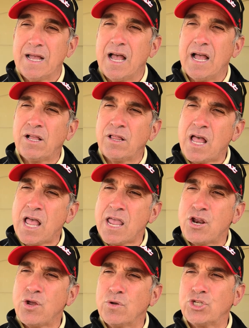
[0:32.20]
A
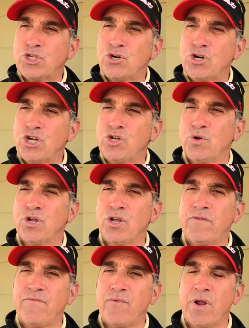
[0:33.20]
client who has turned into a
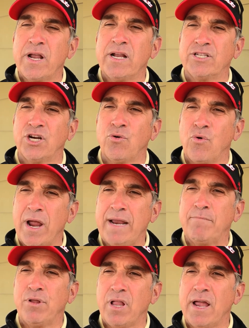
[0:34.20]
good friend is a
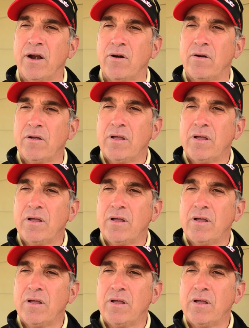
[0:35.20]
great player.